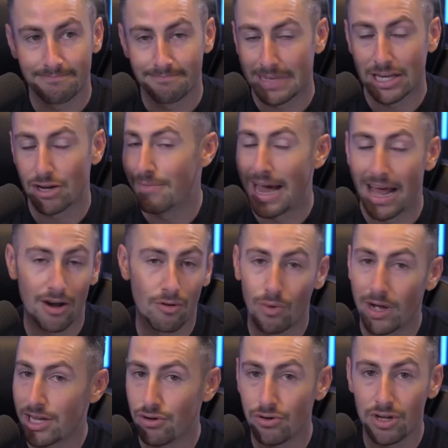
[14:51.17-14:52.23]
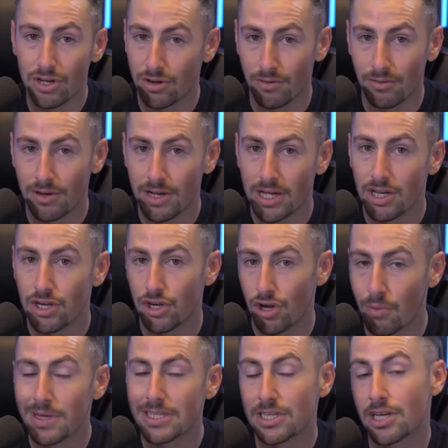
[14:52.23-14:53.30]
Like, no matter what you do, no
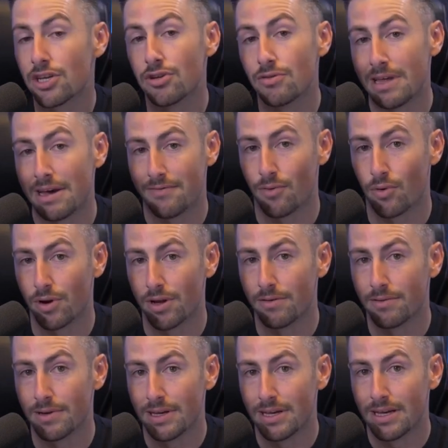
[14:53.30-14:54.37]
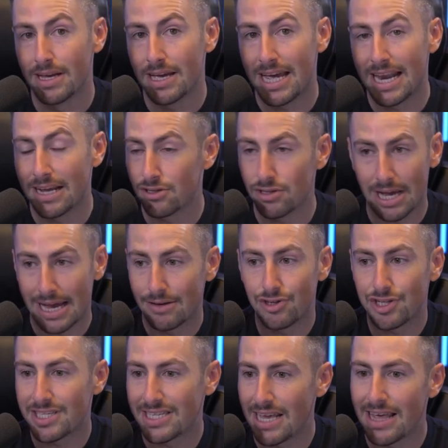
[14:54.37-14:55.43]
one's going to do that for you. And I, I
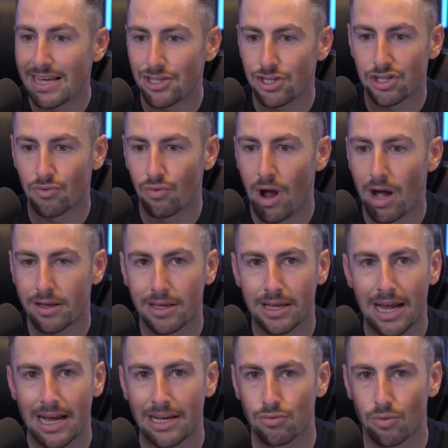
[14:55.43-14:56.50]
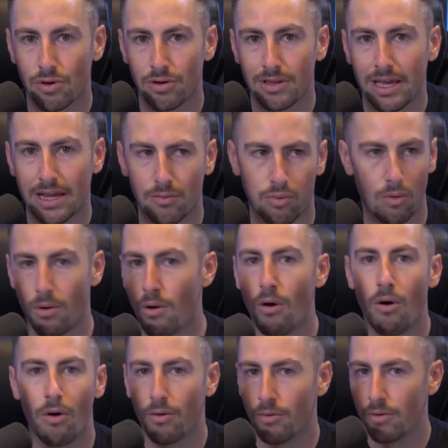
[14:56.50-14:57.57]
just say that just to rock the guy's world. Like,
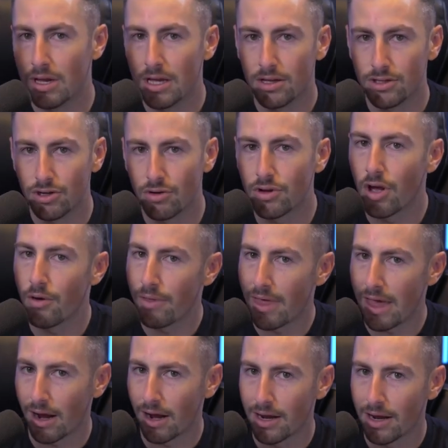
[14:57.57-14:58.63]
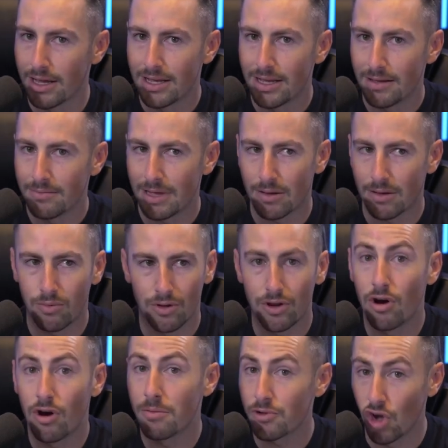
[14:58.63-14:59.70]
whoa, don't go there. Like, well,
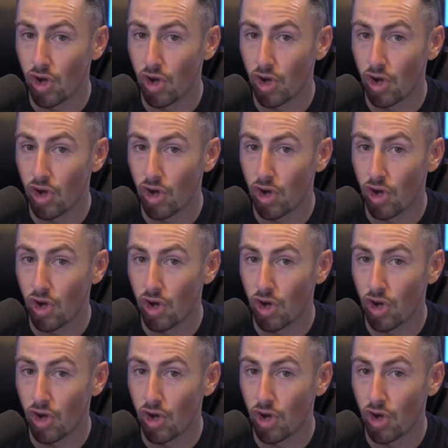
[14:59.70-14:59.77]
no, I'm